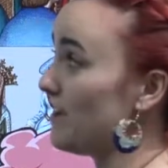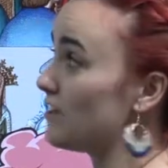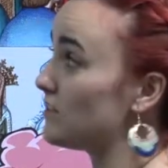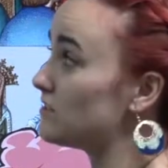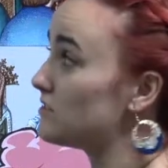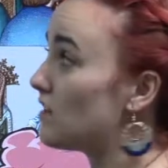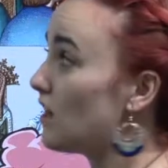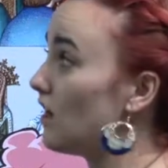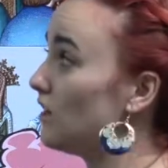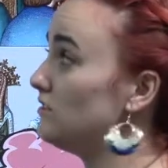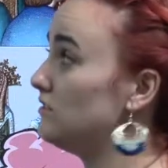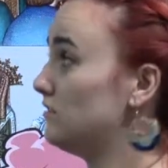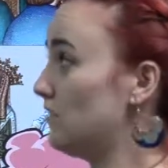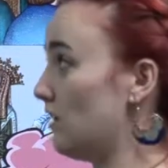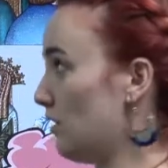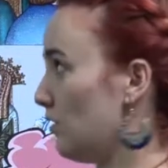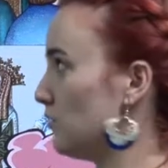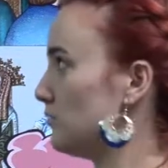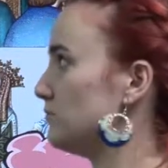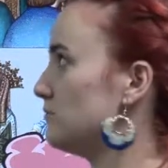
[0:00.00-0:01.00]
is
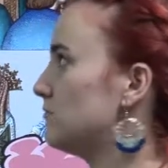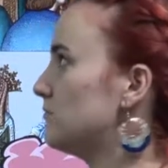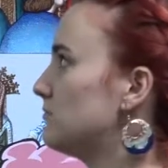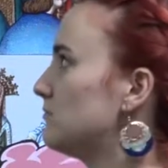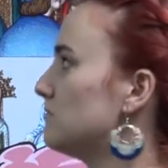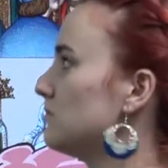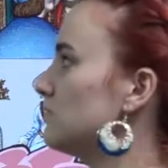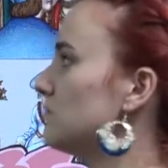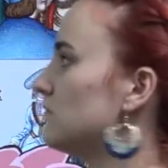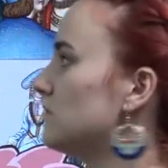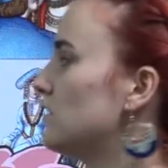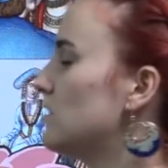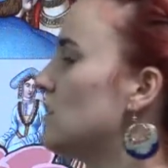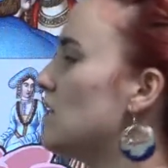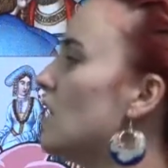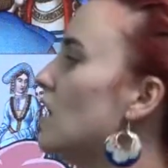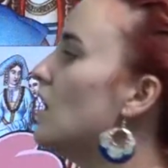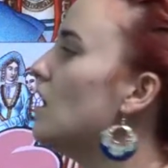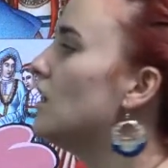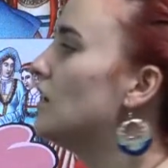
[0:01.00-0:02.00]
unknown.
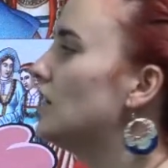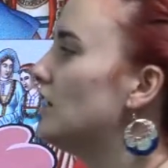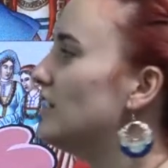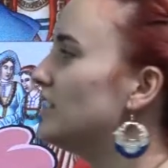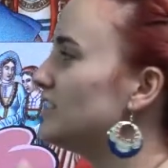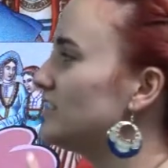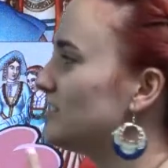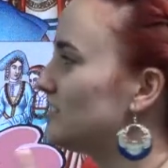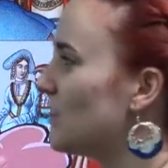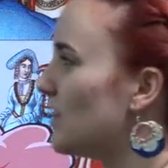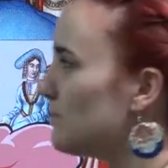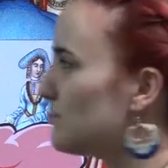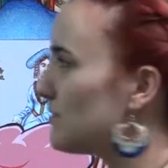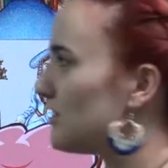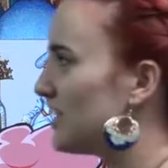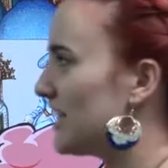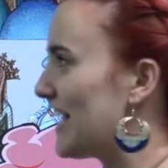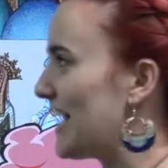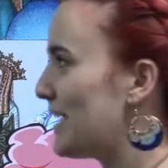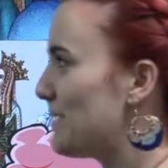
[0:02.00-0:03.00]
Some
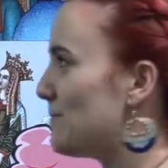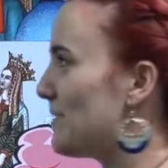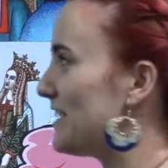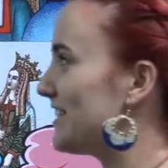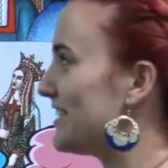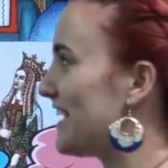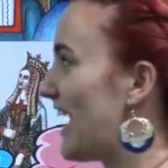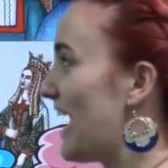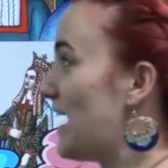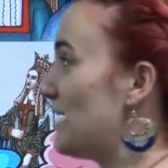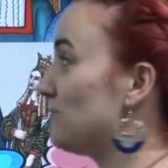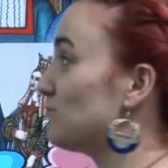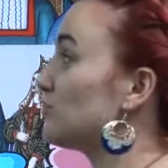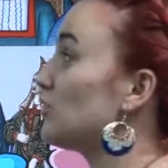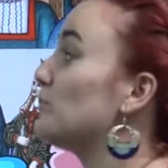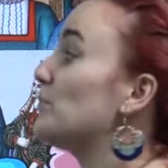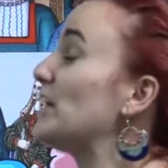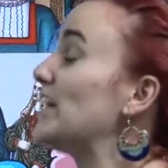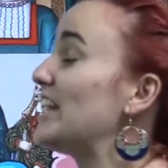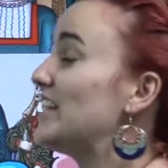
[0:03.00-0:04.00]
claim it came
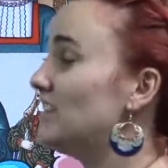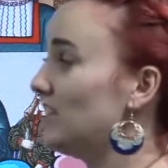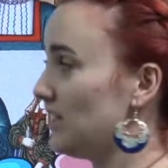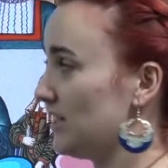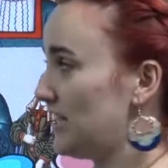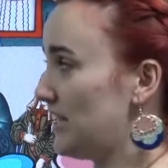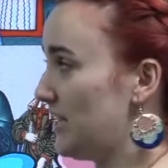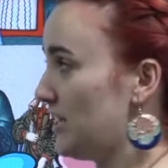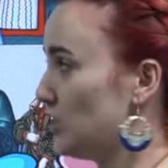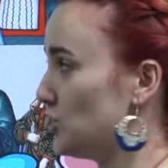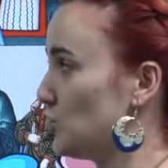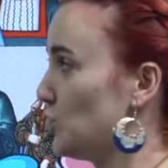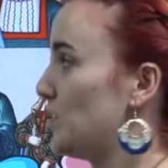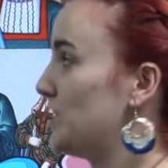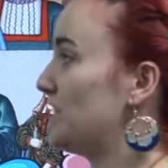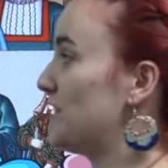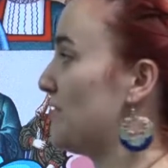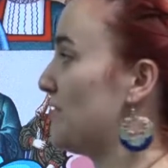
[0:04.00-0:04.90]
from Italy during the